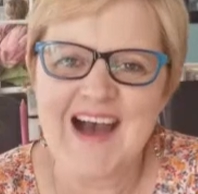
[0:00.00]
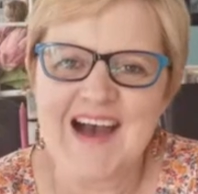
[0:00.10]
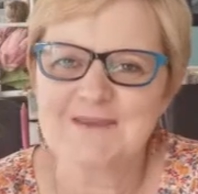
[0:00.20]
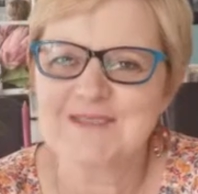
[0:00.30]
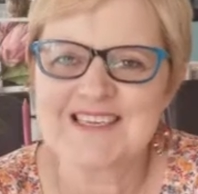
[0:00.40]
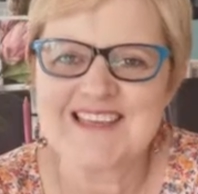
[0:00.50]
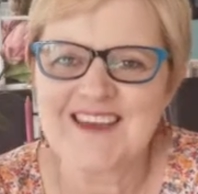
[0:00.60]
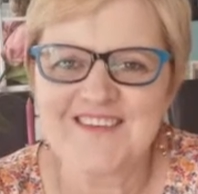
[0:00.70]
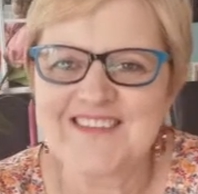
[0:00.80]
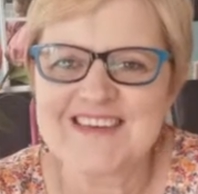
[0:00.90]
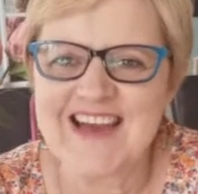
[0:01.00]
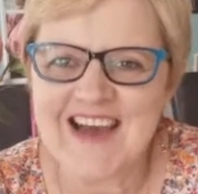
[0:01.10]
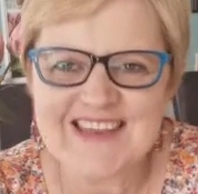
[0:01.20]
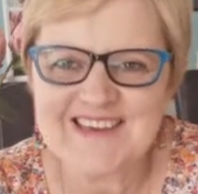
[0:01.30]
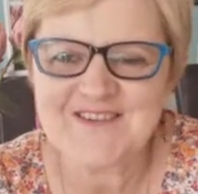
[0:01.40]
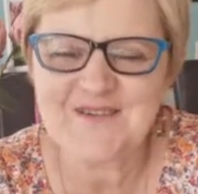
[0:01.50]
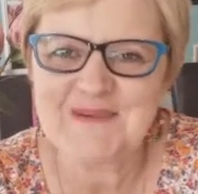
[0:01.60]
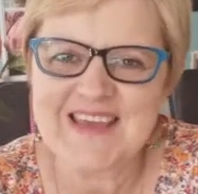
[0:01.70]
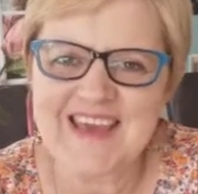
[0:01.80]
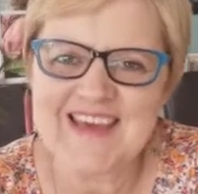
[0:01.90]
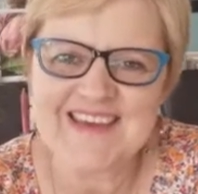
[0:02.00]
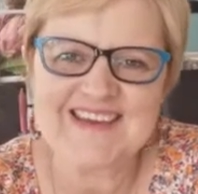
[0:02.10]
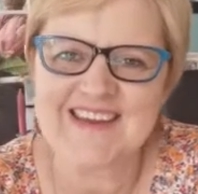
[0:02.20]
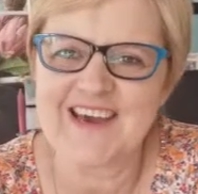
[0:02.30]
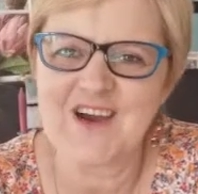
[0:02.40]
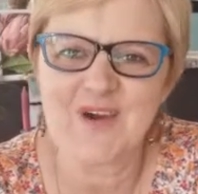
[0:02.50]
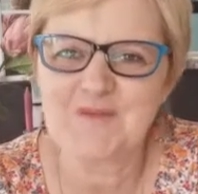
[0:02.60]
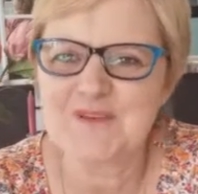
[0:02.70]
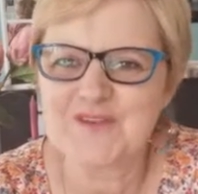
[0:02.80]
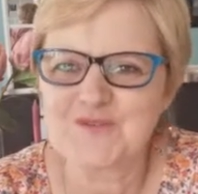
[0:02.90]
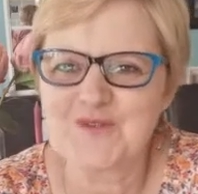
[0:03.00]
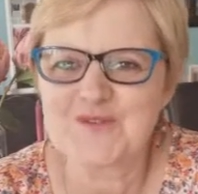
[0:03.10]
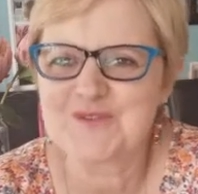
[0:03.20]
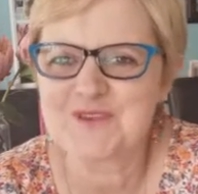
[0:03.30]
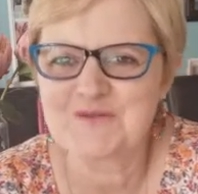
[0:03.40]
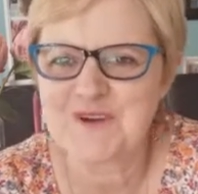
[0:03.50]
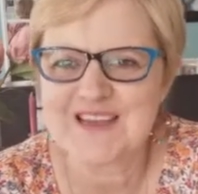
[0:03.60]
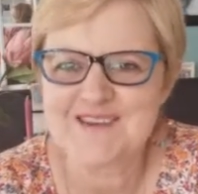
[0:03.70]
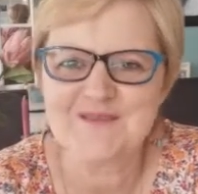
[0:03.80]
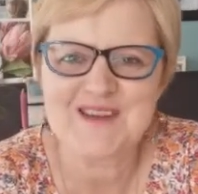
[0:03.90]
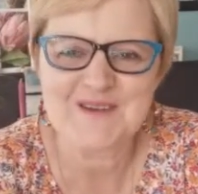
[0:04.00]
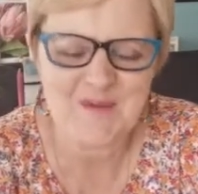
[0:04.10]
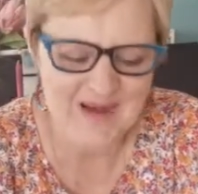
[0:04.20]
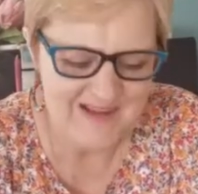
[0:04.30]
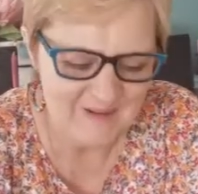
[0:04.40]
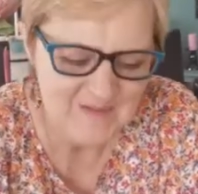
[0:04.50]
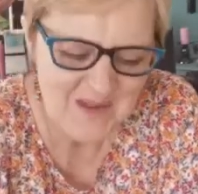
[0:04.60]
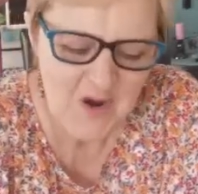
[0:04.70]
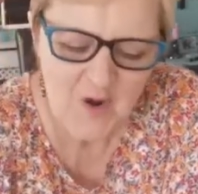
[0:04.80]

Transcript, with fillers: I'm sitting here in the dining room again, and I hope that you're all doing really, really well.